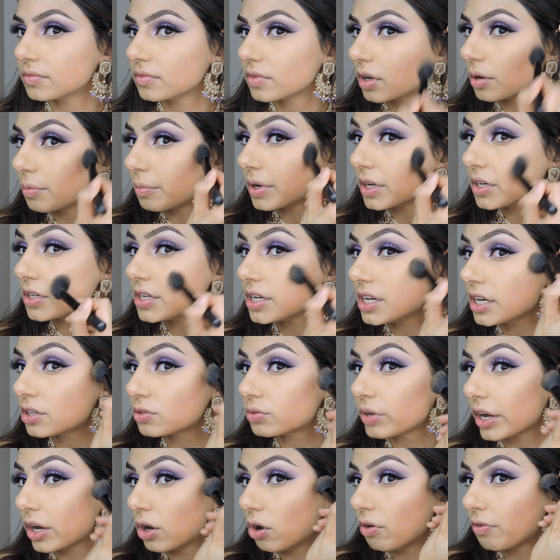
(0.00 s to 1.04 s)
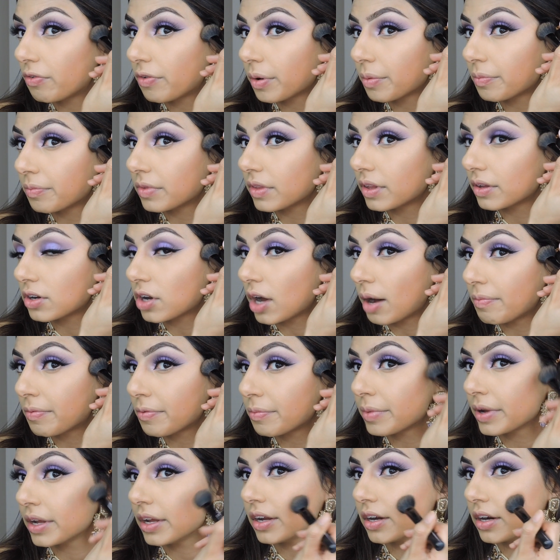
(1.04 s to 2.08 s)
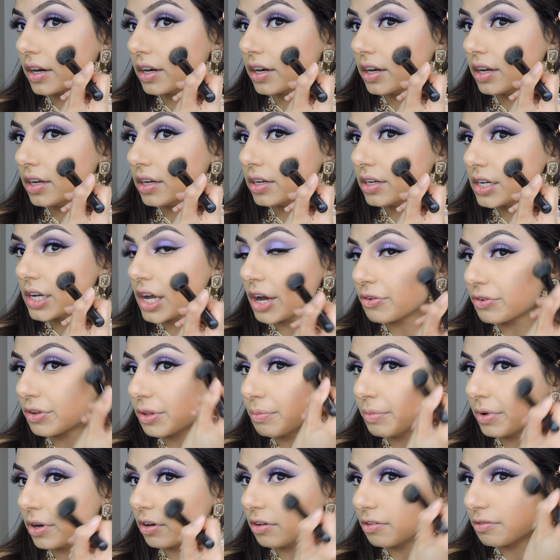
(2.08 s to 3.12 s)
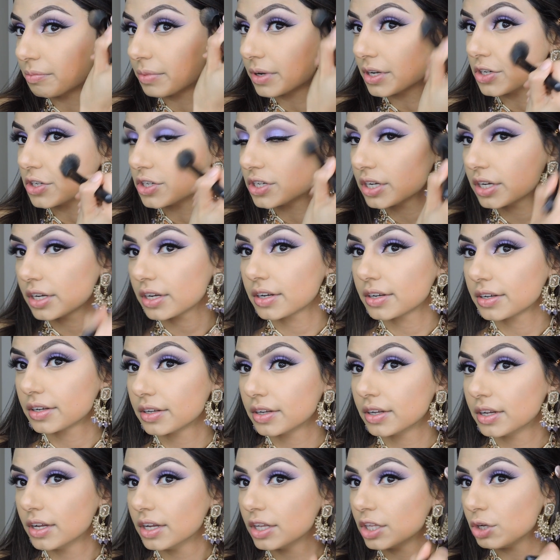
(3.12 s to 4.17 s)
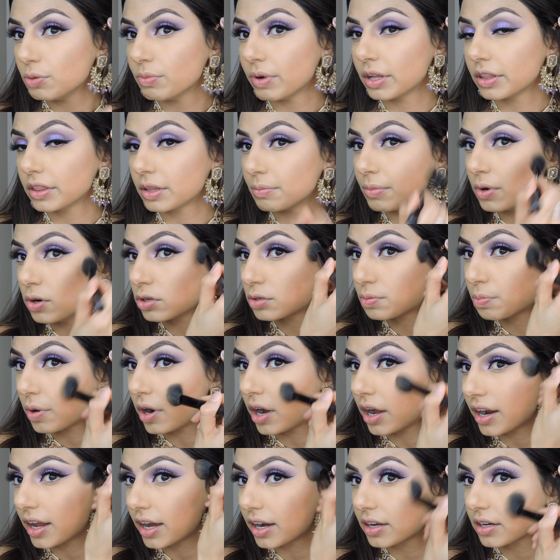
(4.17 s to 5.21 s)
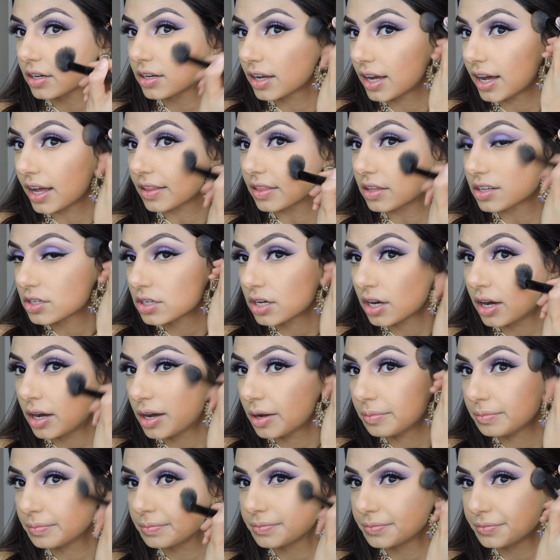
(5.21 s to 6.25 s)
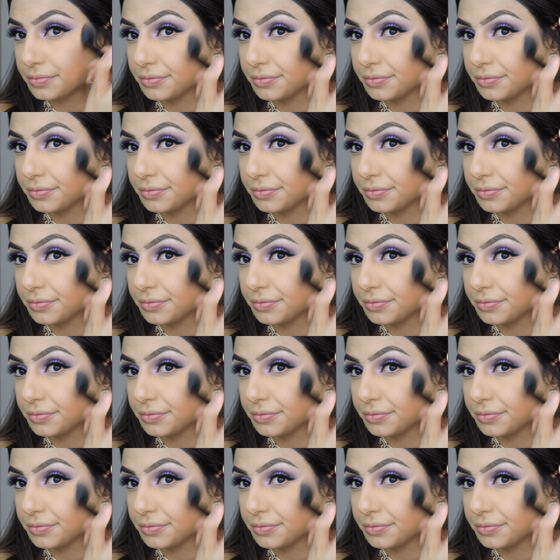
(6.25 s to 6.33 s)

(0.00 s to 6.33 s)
on my cheek. So I go from the top of my ear down to the middle of my cheek. I want the most product at the top.